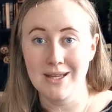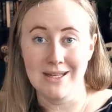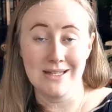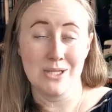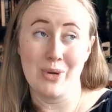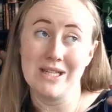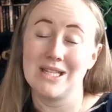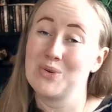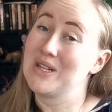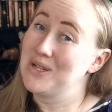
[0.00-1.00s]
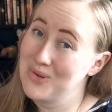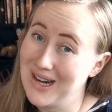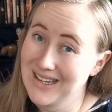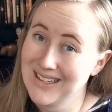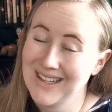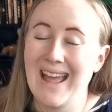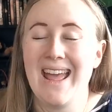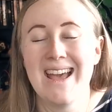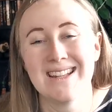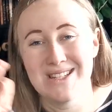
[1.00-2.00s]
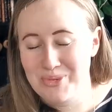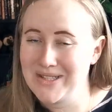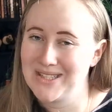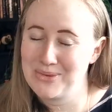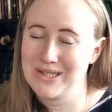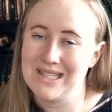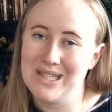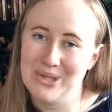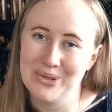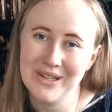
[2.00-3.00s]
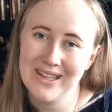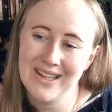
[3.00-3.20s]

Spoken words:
in 2021 and 2022.